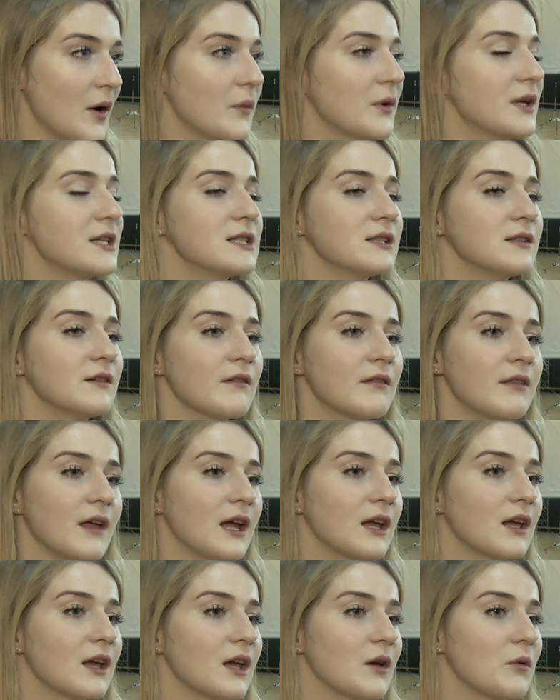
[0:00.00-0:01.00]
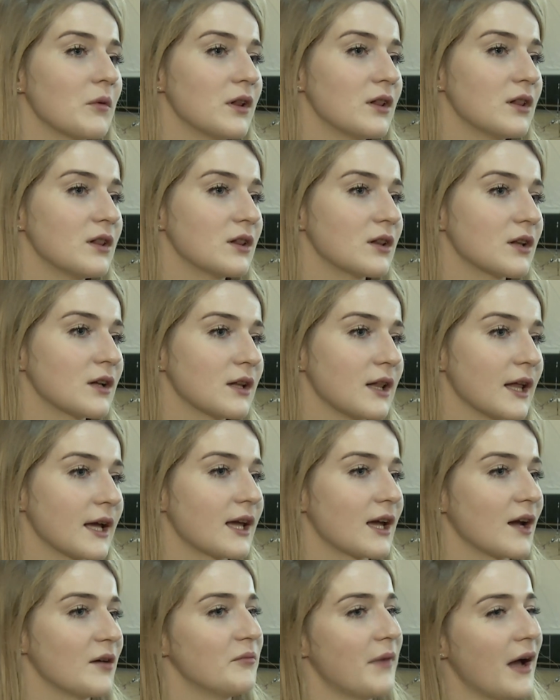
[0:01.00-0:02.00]
and we didn't think he will
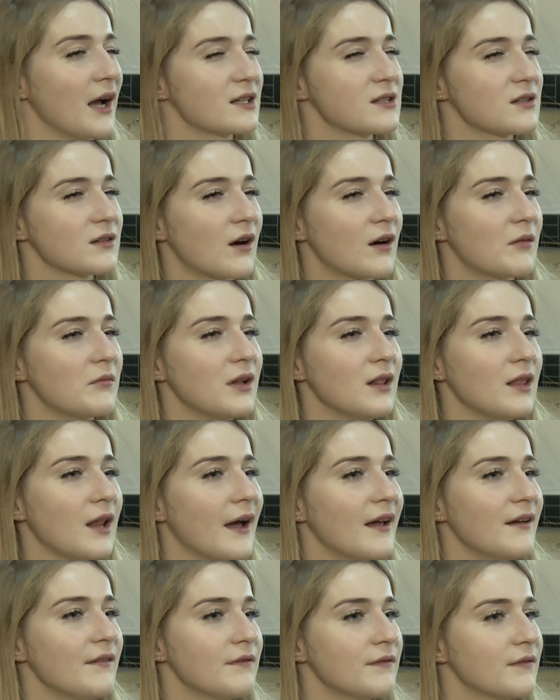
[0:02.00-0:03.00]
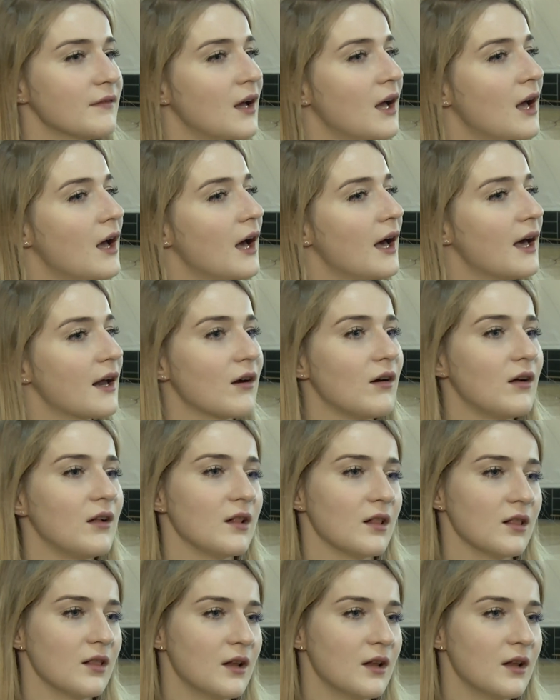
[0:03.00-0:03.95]
like come back to normal life at all,